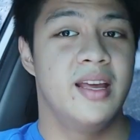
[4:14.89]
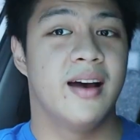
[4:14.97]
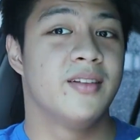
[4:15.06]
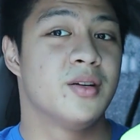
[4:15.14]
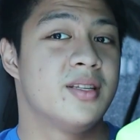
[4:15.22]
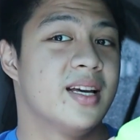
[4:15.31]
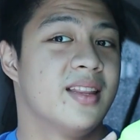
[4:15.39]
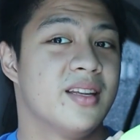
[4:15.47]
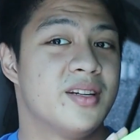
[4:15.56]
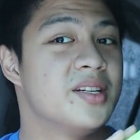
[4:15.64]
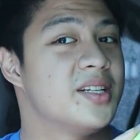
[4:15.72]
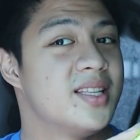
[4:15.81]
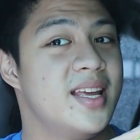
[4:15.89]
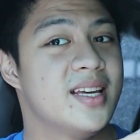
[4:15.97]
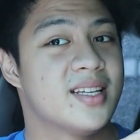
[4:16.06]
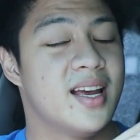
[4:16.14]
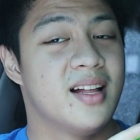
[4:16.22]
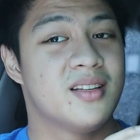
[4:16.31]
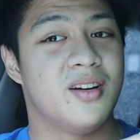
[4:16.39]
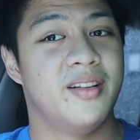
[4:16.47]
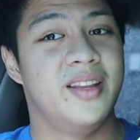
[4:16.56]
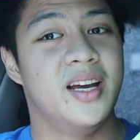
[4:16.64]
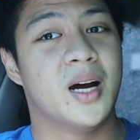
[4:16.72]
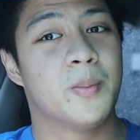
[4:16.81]
You have those signature snake scales
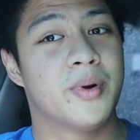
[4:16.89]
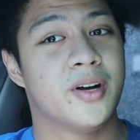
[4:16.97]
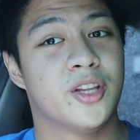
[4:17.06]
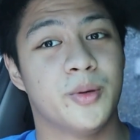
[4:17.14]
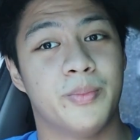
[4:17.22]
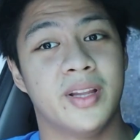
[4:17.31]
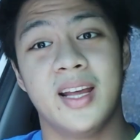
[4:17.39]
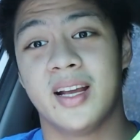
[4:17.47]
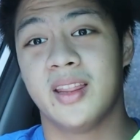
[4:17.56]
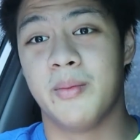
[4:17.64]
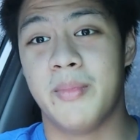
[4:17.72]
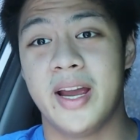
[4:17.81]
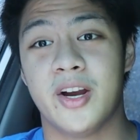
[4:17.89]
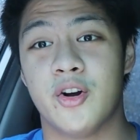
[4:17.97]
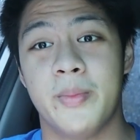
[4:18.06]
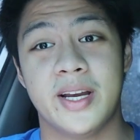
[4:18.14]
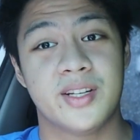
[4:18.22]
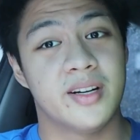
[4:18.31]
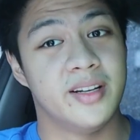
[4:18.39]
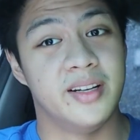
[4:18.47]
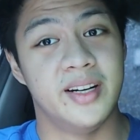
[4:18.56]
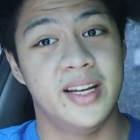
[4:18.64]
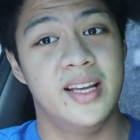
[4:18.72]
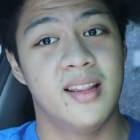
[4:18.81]
on the upper to protect the micro mesh
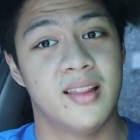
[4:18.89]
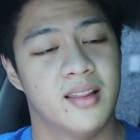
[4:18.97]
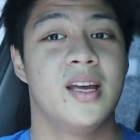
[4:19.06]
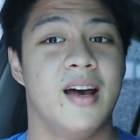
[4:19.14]
underneath.